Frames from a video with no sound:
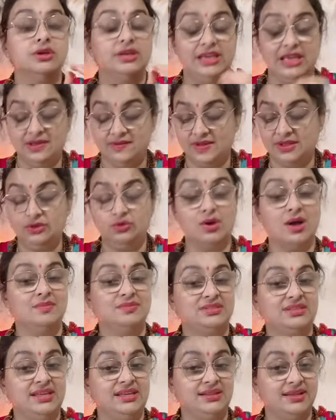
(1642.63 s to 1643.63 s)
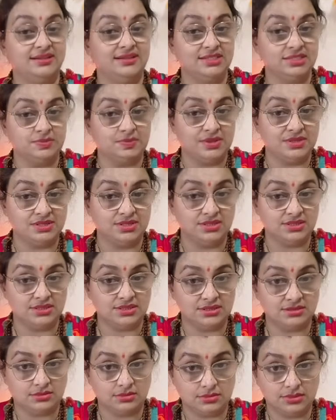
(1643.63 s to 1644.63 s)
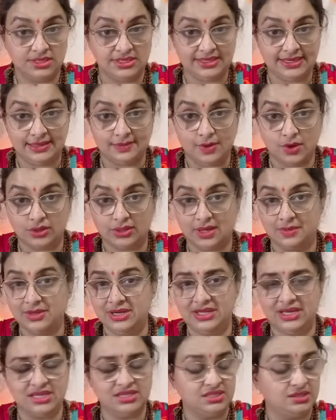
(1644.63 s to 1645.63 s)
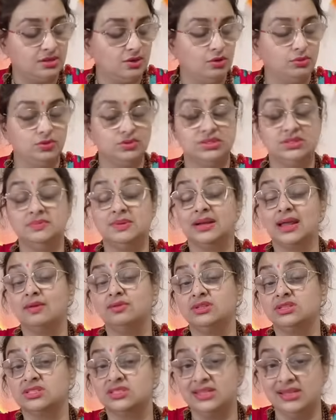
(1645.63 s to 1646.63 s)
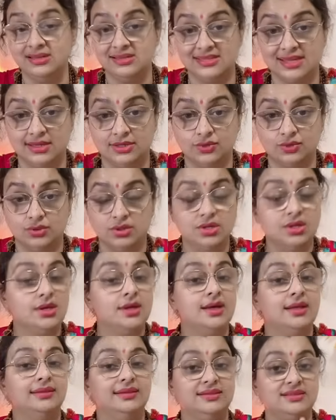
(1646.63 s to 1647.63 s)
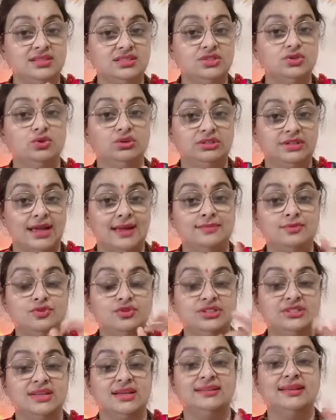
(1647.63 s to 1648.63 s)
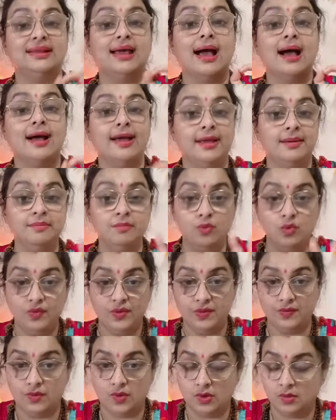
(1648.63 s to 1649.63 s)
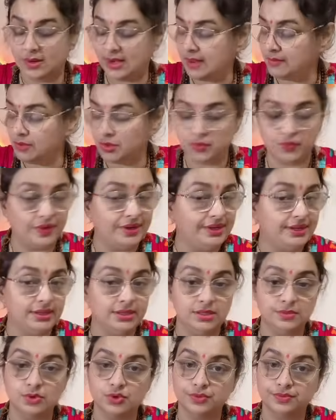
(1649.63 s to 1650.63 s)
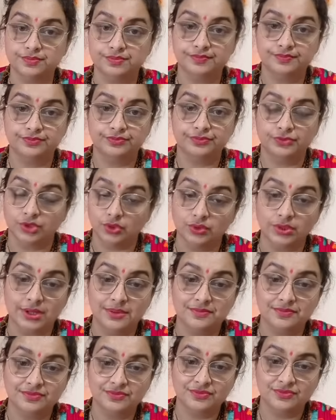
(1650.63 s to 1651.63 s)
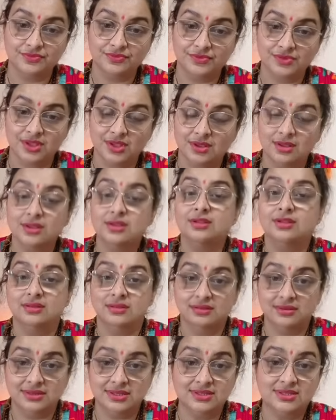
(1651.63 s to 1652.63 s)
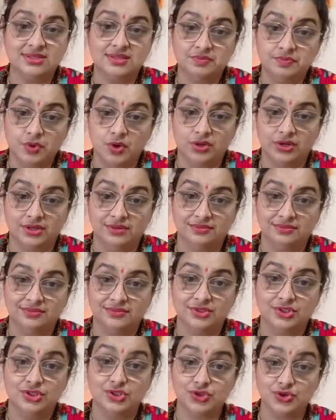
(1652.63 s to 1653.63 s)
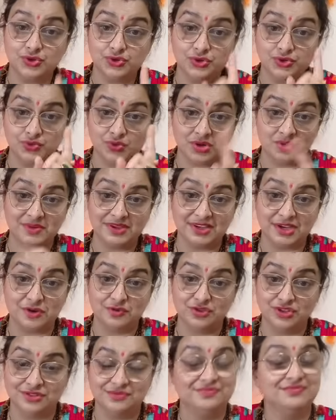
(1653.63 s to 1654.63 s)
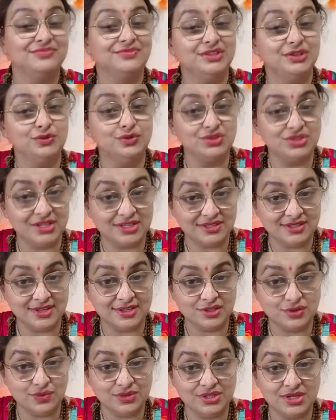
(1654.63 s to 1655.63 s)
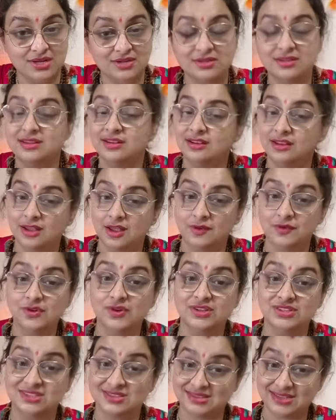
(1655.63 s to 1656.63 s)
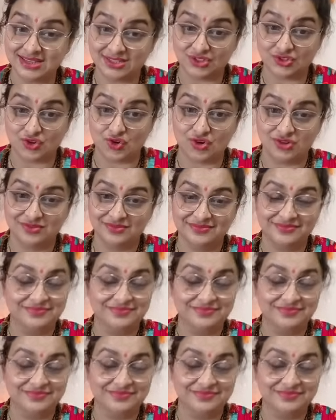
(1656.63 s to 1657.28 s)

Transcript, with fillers: even though I'm saying that this person's thinking about communication and all those things, but I will still tell you, this is your time to decide that I am moving forward. I'm not waiting anymore. Okay? This is important. Two to two on my counter. You take care, sweetheart. Love you and stay strong.